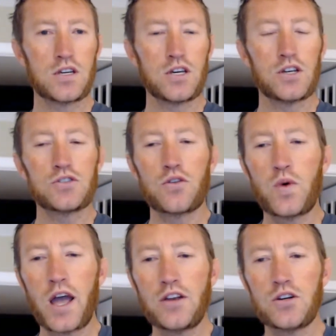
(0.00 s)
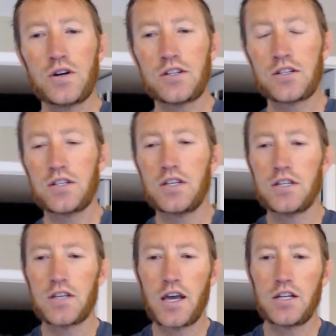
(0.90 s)
So the way I do it is
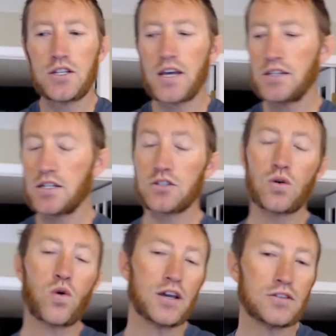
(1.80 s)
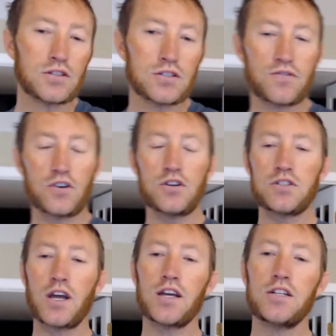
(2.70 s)
I taste it twice. First,
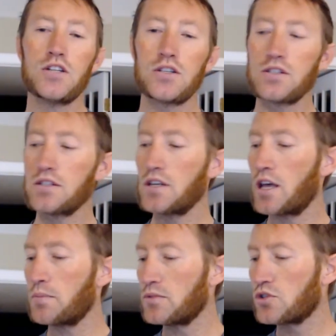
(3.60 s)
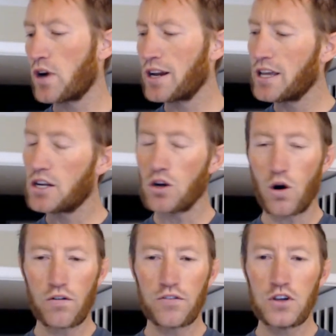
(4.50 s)
I just am trying to get an
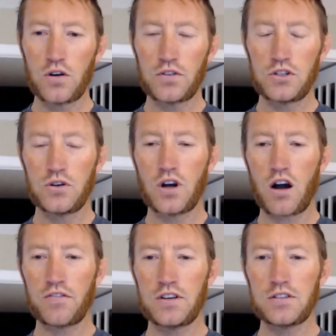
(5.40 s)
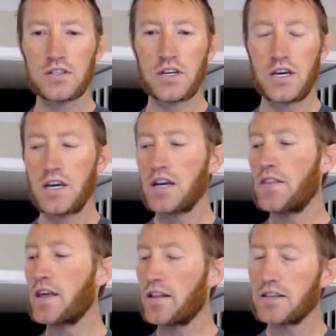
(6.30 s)
overview of the 2 coffees. And
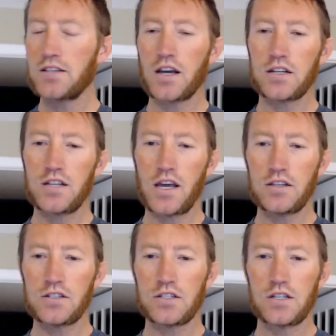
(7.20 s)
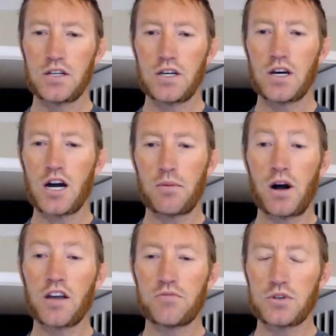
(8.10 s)
then on the second taste, I'll
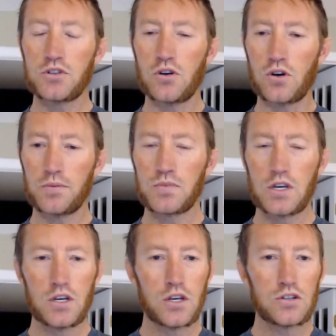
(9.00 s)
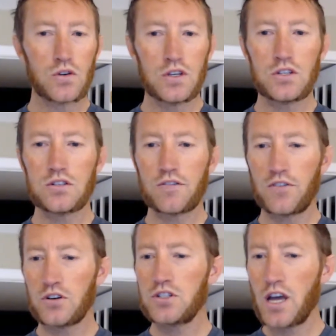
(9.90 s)
give them a score. So this is the
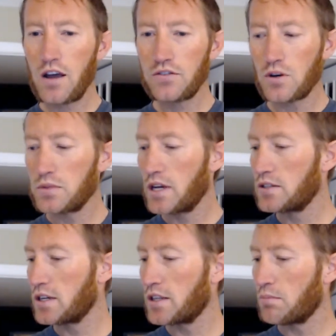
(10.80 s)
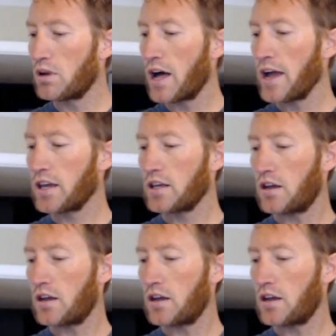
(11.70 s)
first half, so I'm tasting them black.